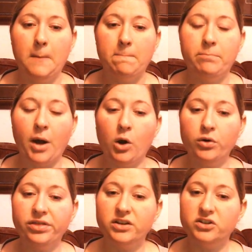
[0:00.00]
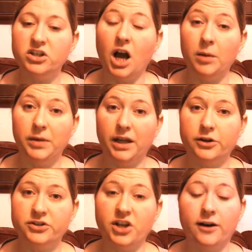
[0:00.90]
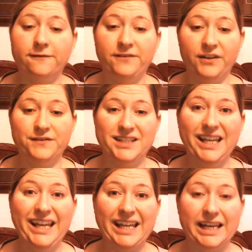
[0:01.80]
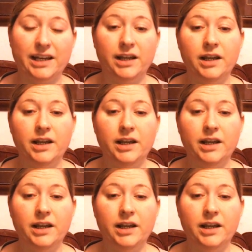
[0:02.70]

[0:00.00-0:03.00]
Both denominators are 15.